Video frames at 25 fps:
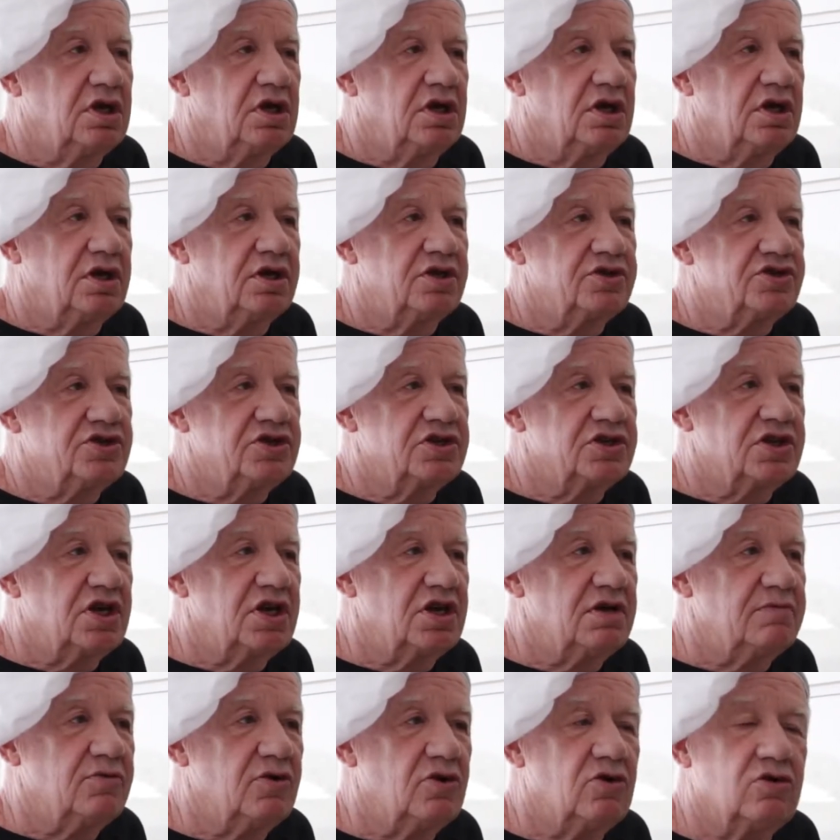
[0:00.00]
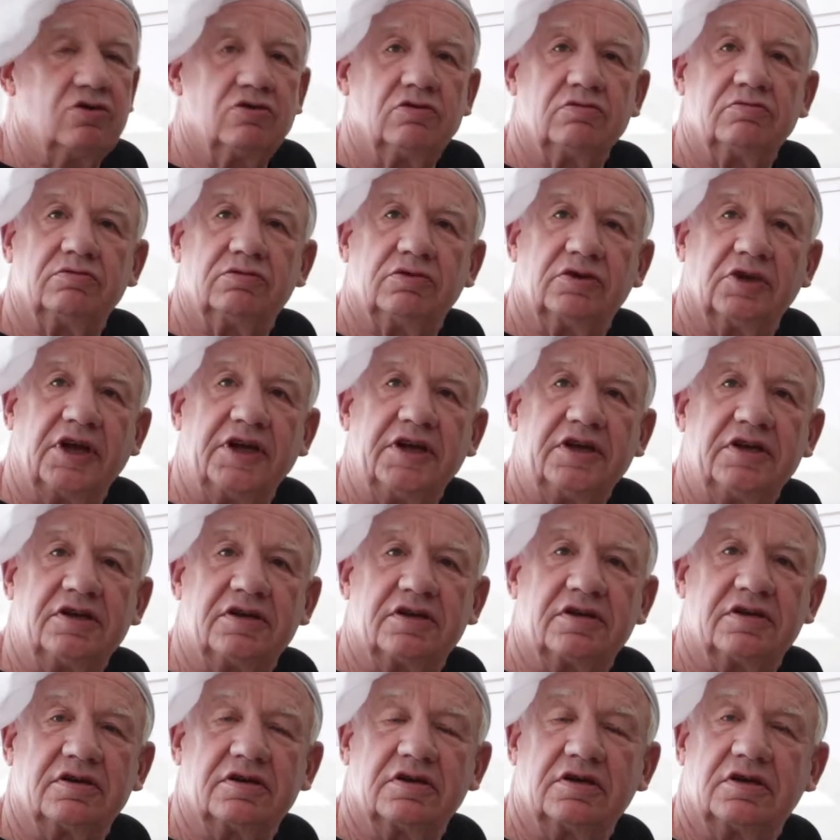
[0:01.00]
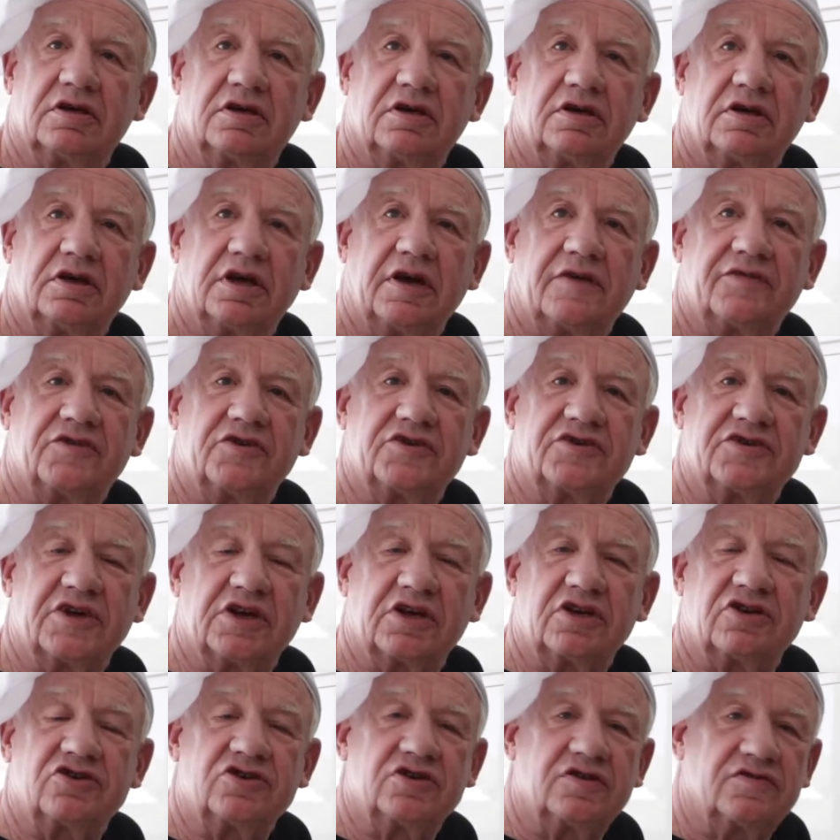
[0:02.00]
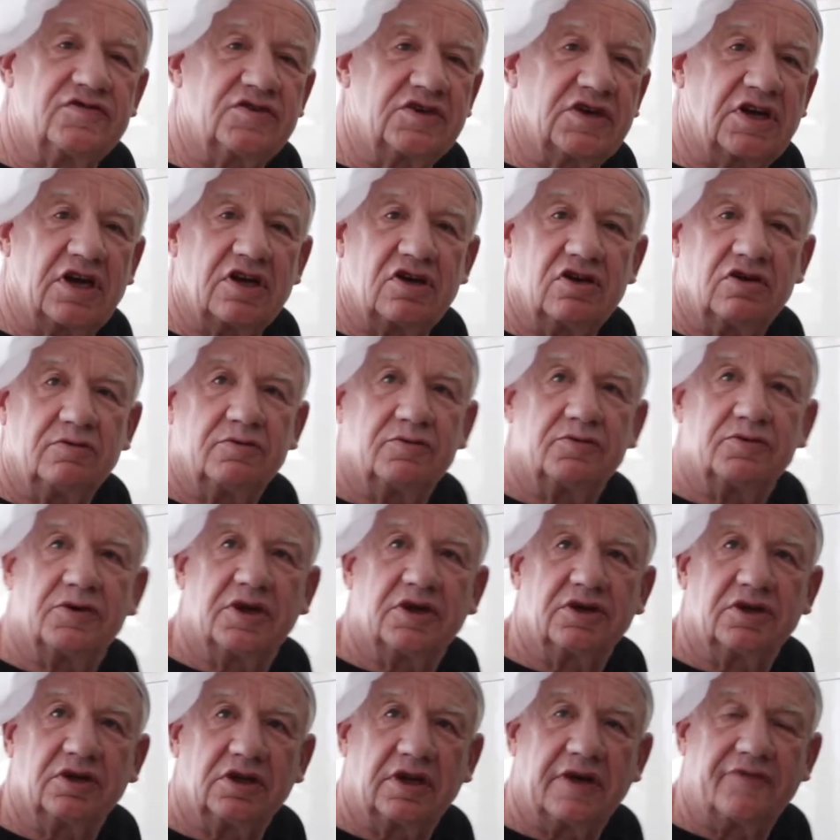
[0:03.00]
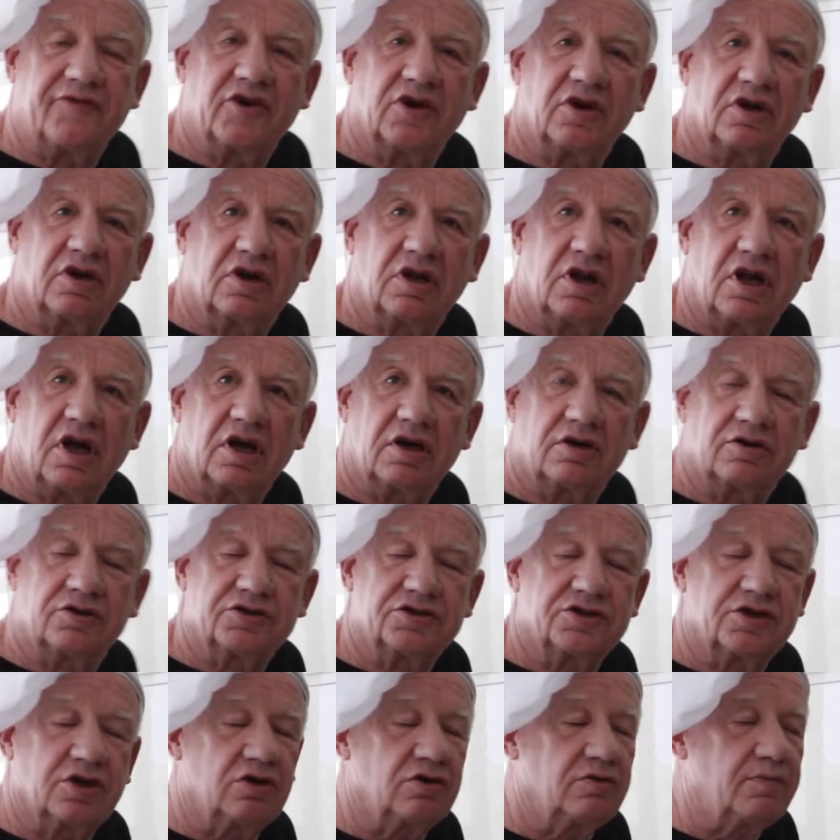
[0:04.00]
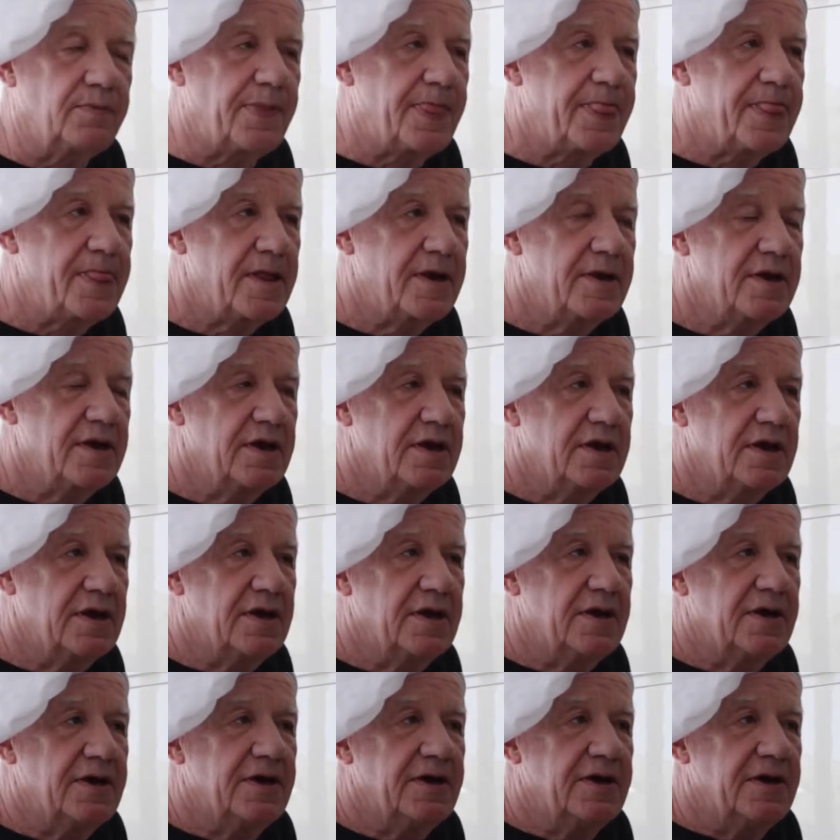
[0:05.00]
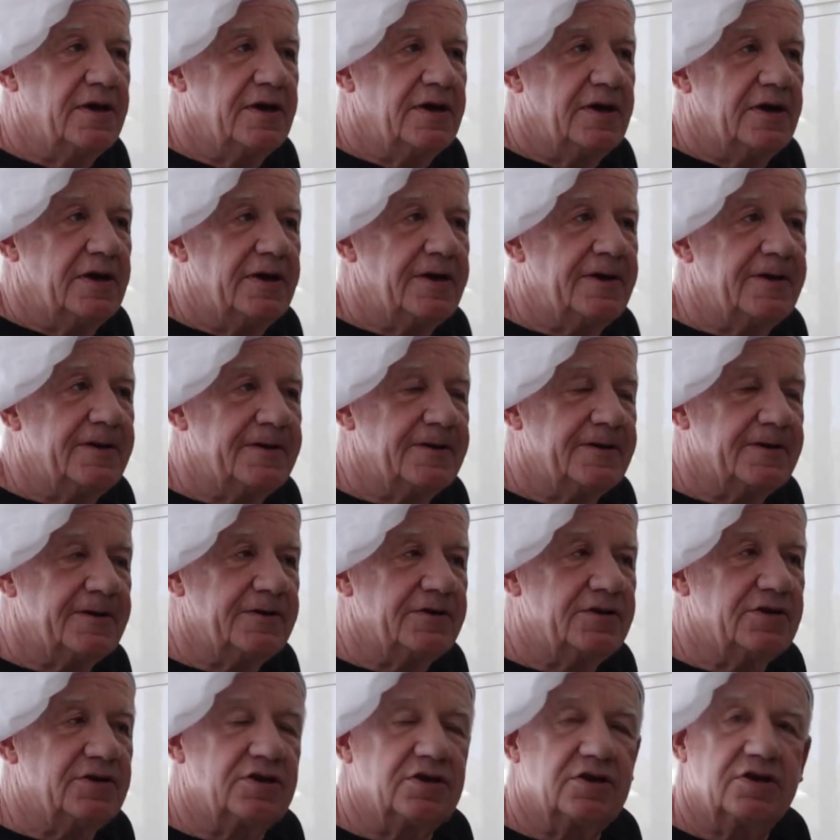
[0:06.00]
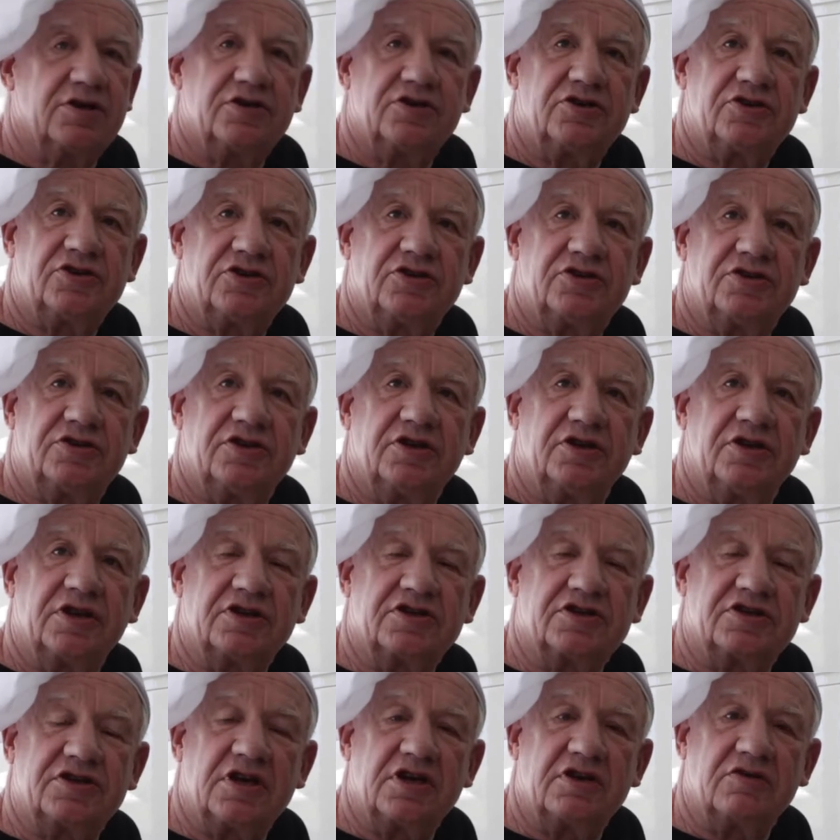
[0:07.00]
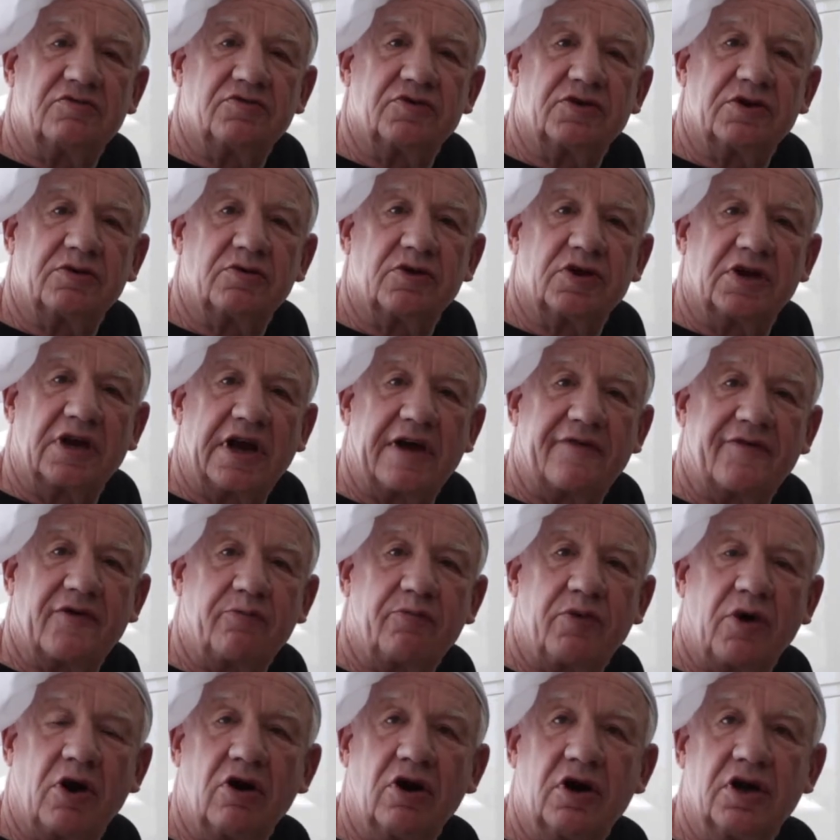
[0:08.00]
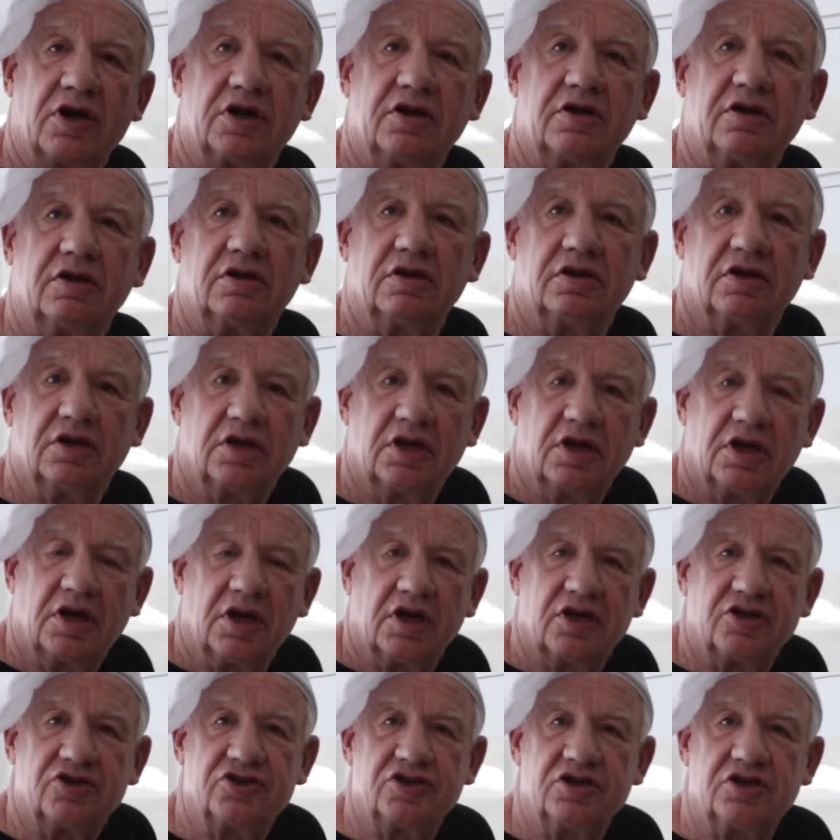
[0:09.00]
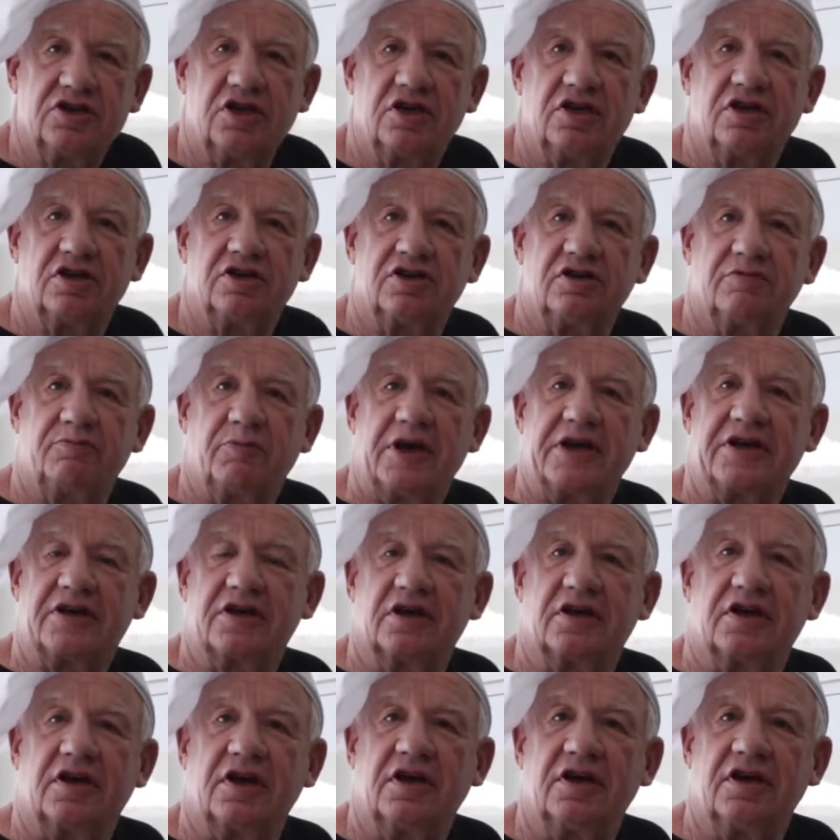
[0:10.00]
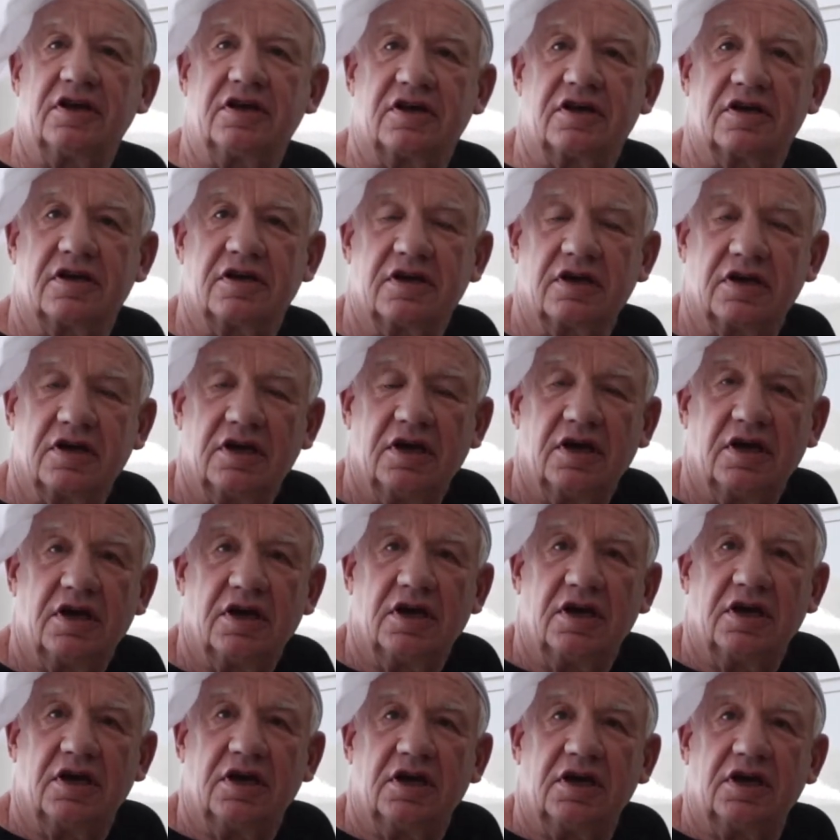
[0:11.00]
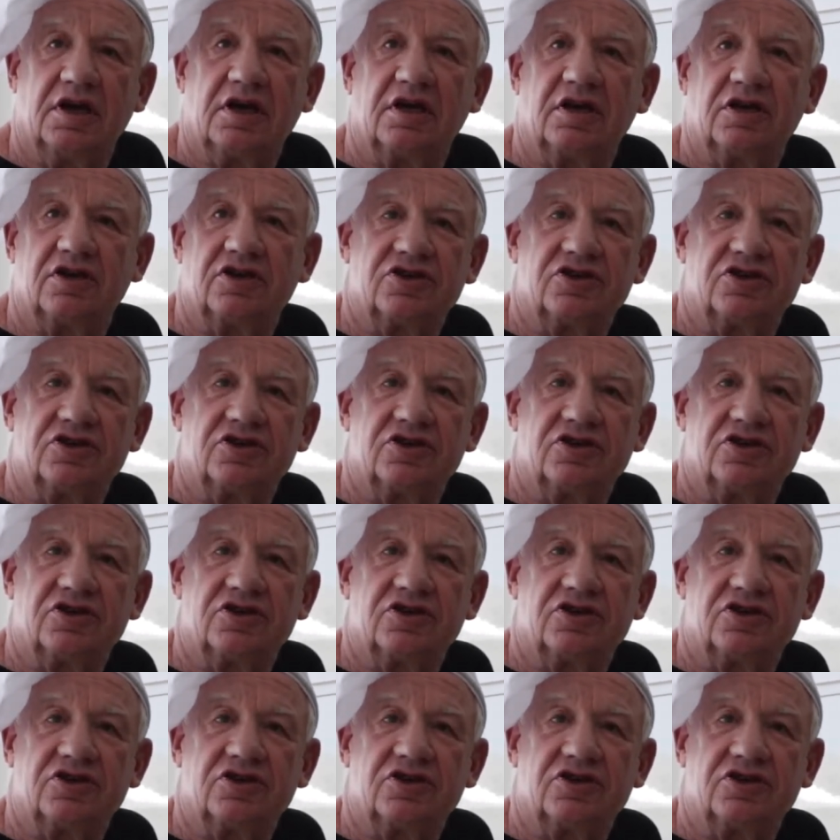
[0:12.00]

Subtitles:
and she came home late after second shift. She got home around 11 o'clock or so. And the next day they were going to have a party, and she needed to bake a cake, and